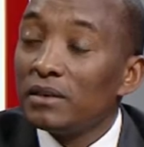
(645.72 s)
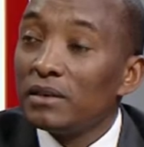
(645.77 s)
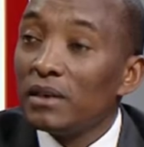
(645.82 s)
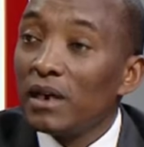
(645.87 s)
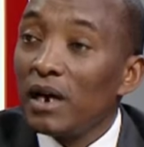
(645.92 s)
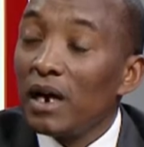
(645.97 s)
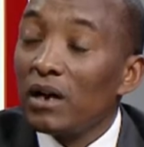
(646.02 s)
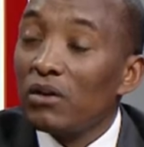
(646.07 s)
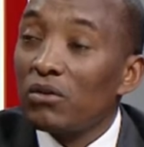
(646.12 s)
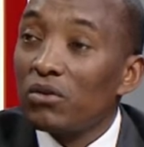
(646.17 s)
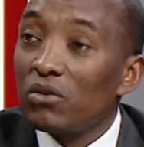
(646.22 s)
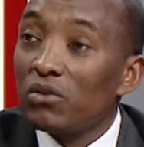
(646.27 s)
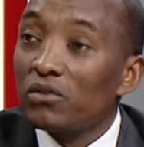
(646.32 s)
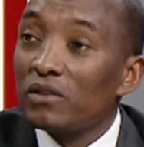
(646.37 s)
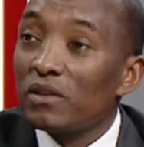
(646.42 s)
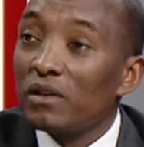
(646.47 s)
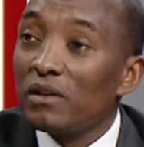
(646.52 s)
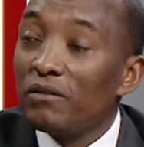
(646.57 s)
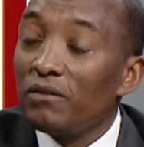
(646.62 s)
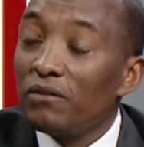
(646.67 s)

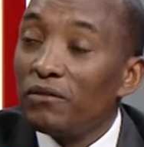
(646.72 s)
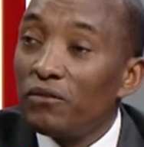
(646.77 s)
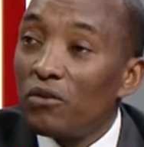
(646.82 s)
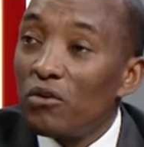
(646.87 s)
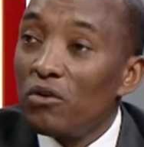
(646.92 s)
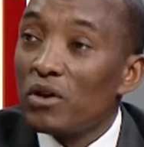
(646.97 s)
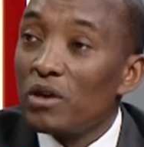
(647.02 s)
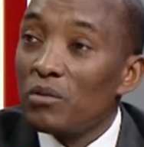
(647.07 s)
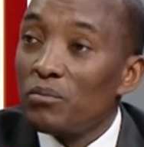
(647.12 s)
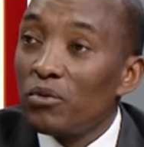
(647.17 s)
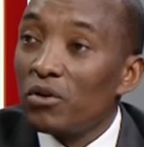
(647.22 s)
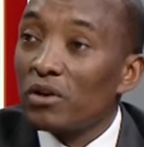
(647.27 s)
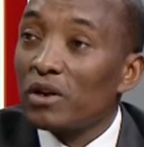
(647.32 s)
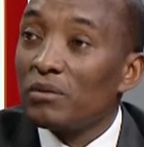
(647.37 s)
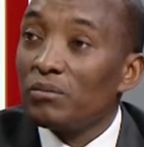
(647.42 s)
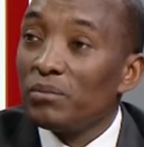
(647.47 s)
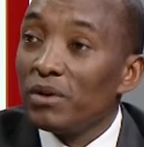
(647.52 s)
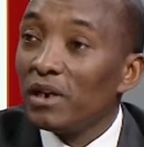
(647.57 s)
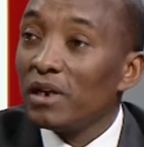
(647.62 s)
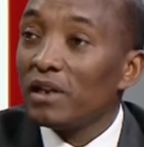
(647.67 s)
across 4
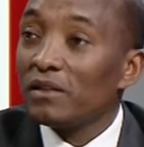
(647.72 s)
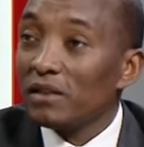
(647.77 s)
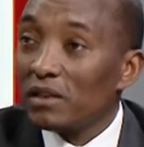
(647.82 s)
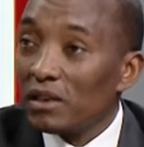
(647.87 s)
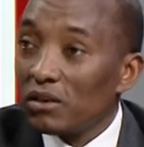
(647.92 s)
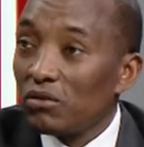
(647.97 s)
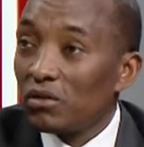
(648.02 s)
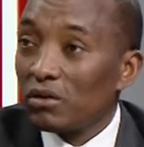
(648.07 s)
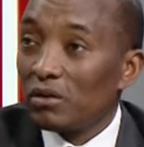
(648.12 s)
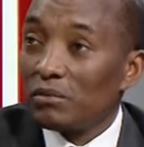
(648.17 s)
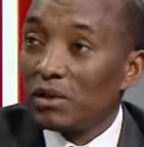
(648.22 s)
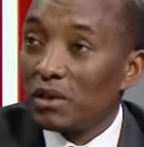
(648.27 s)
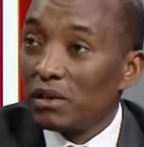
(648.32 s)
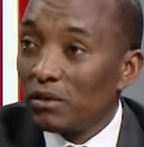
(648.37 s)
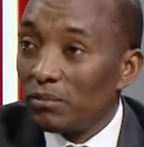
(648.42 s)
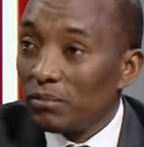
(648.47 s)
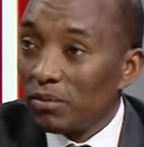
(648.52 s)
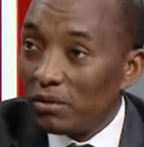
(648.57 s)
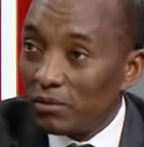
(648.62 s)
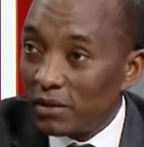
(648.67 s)
important pillars in economic
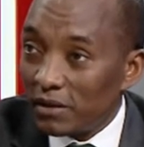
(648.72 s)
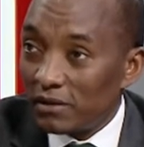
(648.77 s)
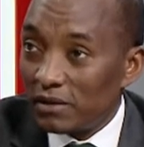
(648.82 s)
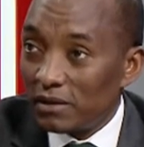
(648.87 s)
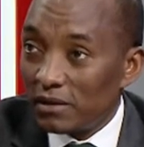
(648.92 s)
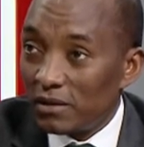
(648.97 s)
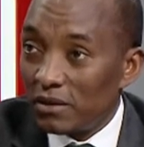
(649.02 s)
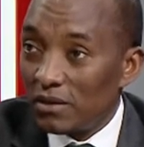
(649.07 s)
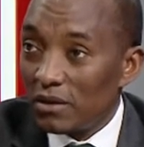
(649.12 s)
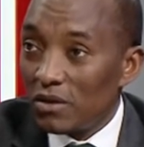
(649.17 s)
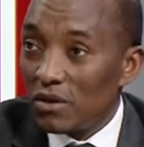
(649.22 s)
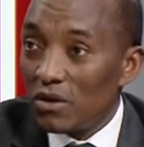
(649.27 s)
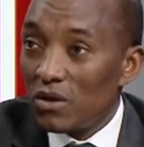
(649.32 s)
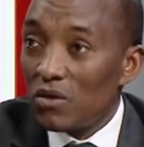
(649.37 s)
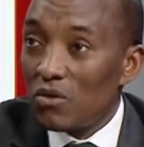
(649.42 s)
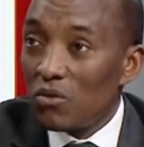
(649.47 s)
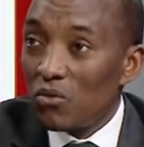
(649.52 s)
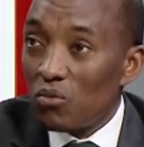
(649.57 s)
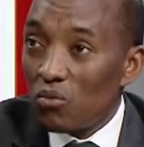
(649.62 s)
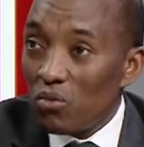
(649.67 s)
diplomacy.
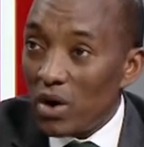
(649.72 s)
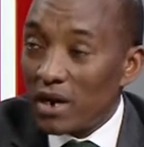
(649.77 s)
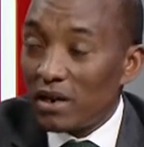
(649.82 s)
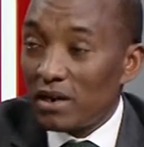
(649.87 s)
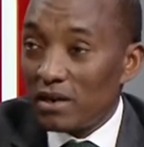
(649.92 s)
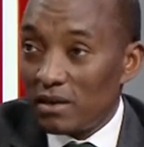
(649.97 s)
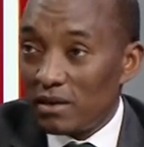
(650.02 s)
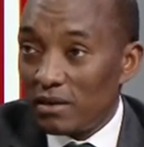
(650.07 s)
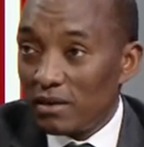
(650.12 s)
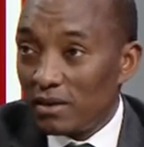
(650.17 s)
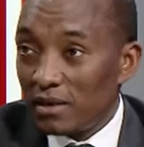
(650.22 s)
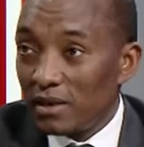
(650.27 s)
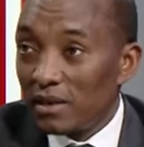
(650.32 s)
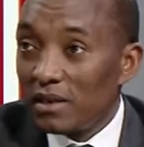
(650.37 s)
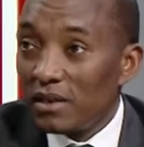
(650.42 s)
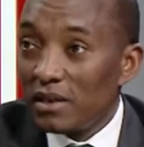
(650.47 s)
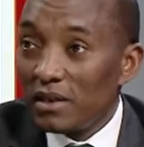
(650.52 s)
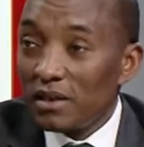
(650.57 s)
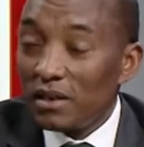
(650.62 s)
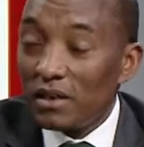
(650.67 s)
One
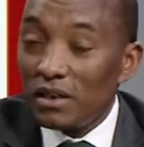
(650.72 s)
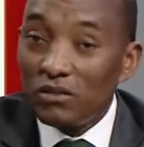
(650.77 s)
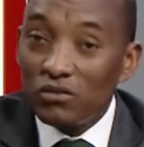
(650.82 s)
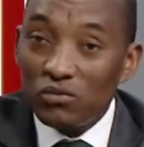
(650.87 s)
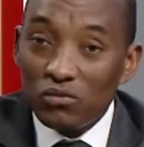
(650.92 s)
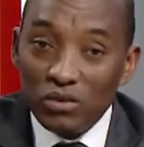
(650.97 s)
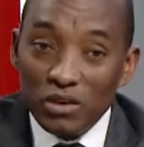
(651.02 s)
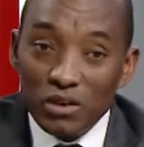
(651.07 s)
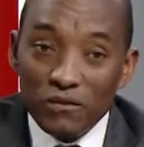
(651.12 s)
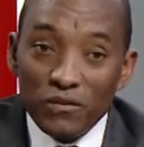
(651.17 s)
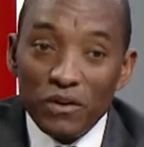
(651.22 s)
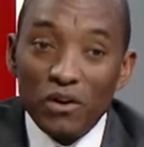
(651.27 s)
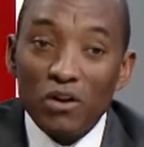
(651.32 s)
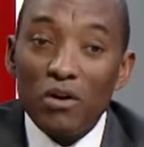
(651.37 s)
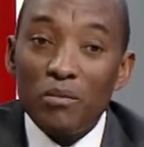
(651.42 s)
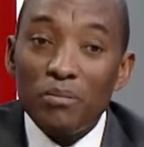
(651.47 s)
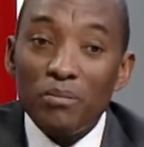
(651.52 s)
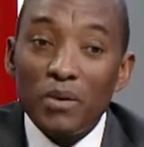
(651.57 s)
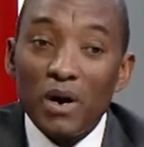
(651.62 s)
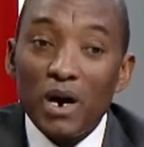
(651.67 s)
is to
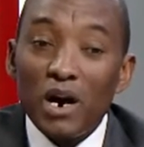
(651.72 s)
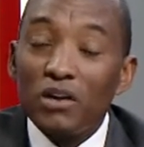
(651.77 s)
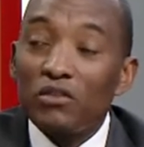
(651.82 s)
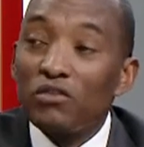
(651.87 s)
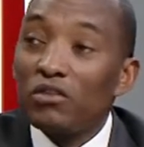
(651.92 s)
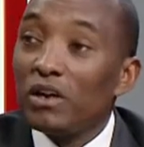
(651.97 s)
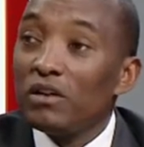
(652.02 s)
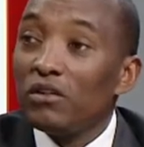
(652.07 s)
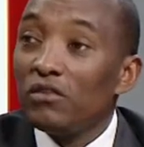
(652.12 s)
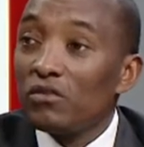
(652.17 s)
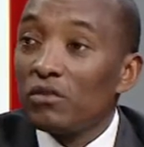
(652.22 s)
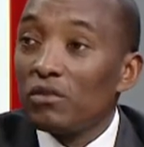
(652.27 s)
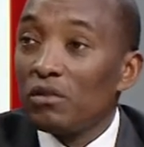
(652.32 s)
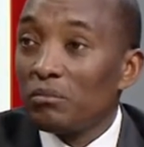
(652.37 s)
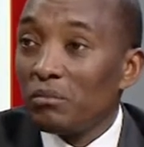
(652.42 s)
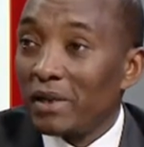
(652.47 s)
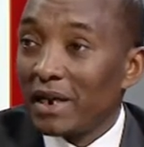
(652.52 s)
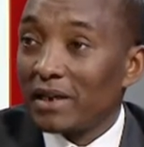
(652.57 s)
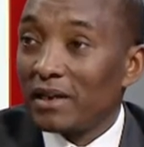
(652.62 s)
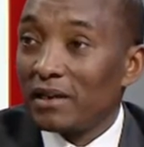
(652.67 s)
develop our traditional
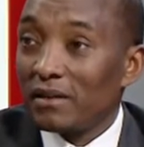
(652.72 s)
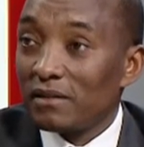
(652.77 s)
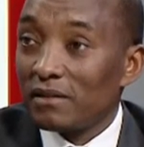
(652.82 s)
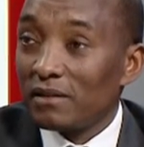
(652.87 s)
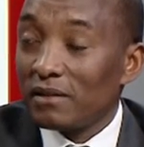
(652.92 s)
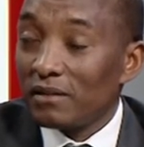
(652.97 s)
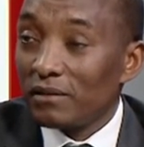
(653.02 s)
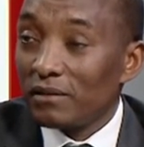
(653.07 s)
markets,